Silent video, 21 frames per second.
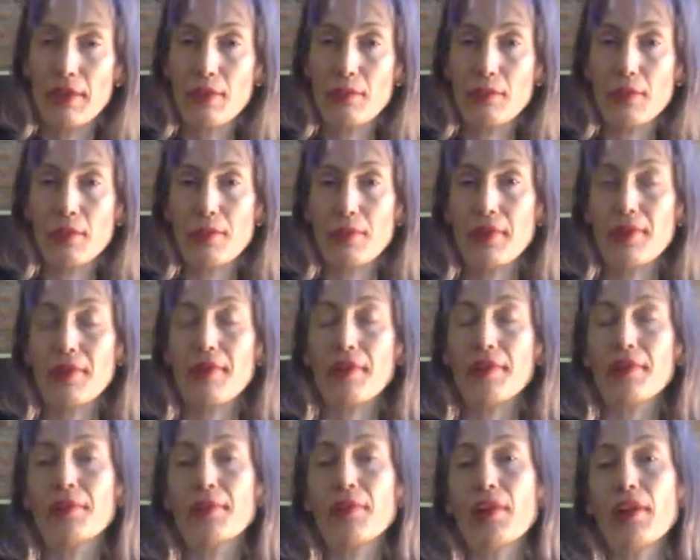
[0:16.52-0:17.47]
which
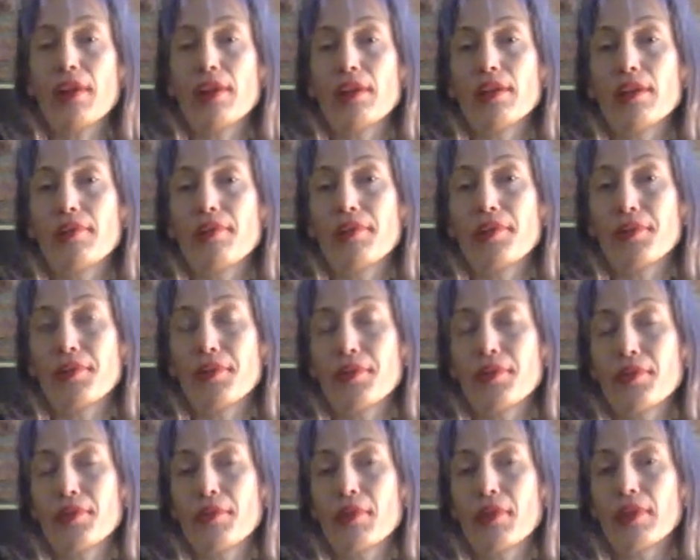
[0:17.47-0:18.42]
sexuality features
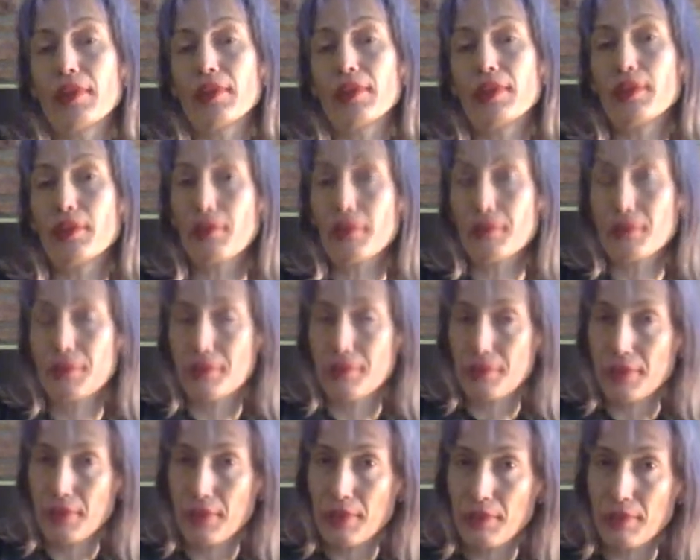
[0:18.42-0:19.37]
in my
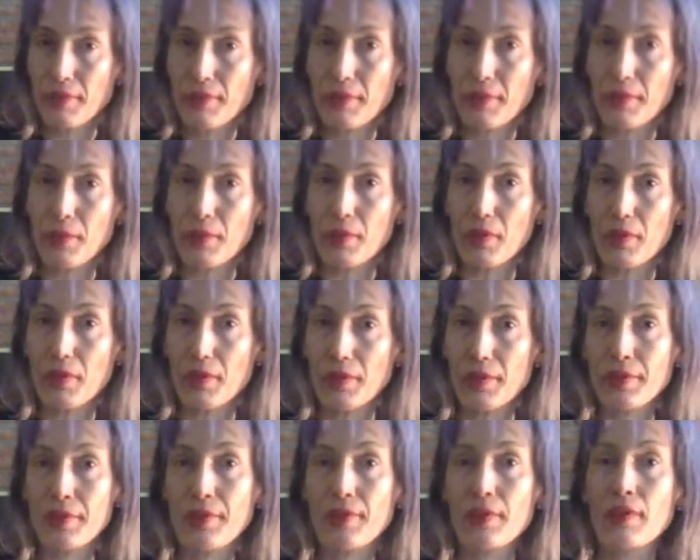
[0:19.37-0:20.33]
literary work
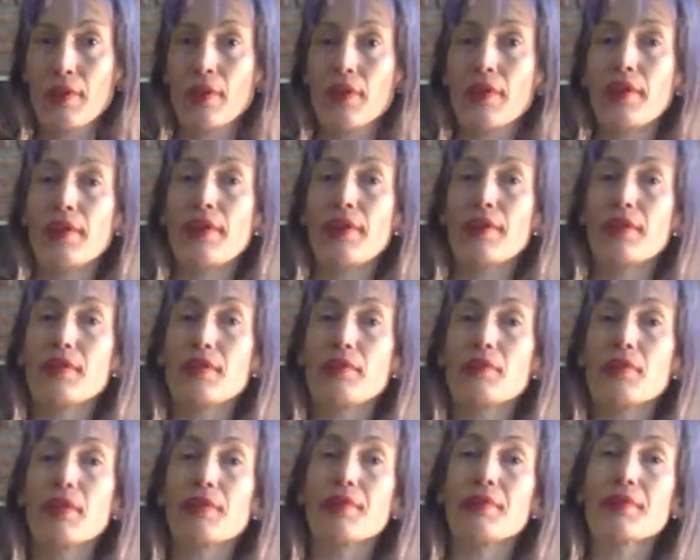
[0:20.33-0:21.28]
is in
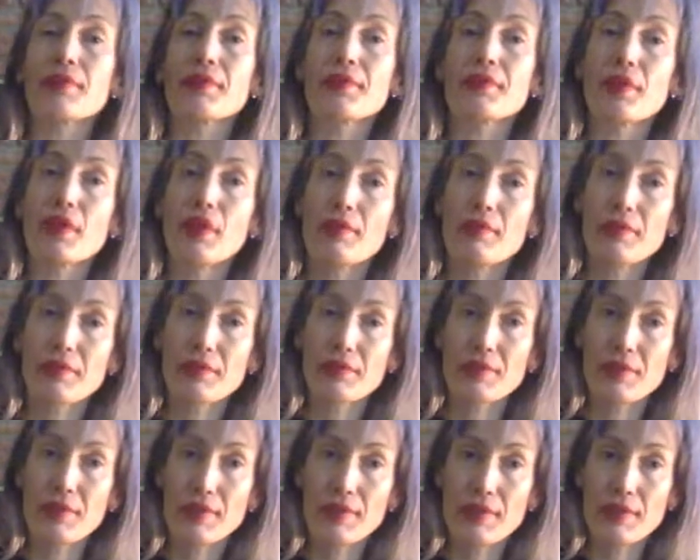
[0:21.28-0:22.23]
my first novel,
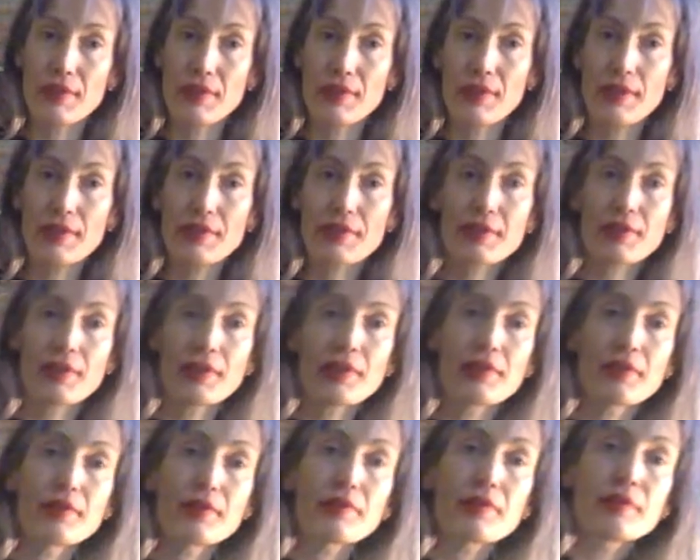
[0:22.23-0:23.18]
Jet Set
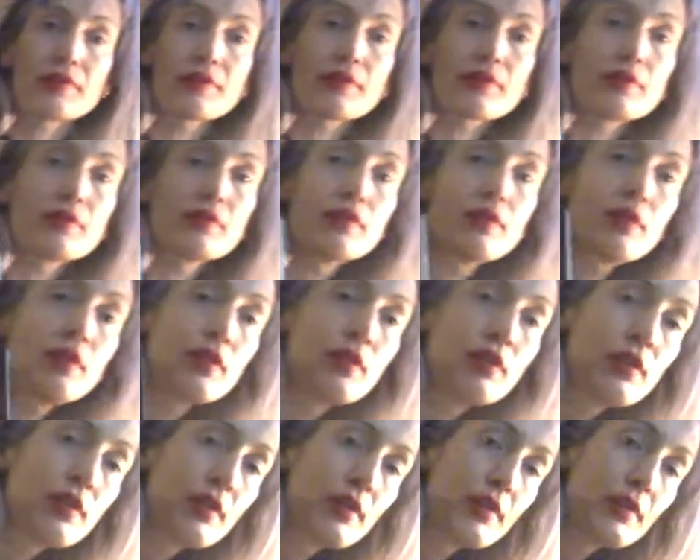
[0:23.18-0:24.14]
Desolate.
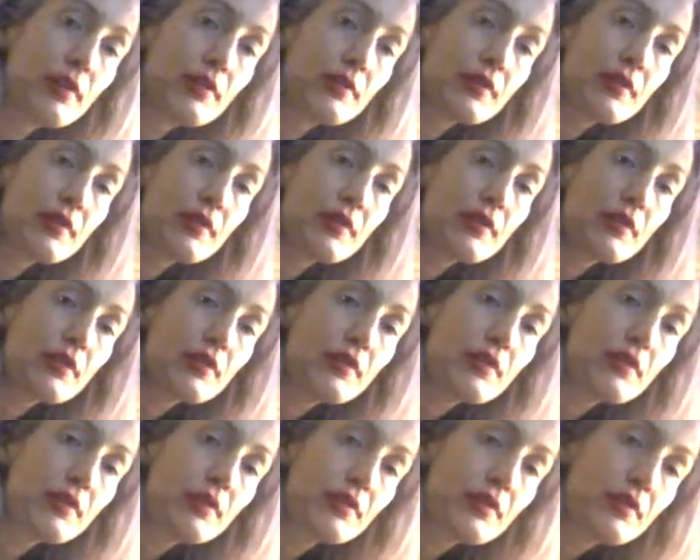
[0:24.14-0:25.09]

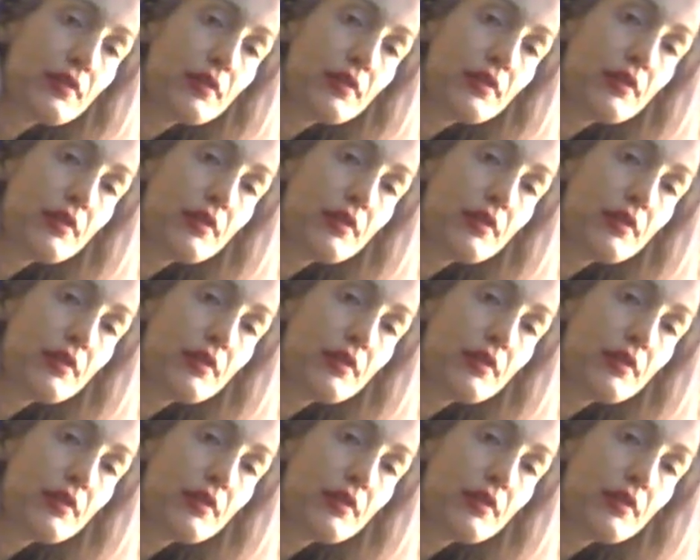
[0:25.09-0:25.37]
See,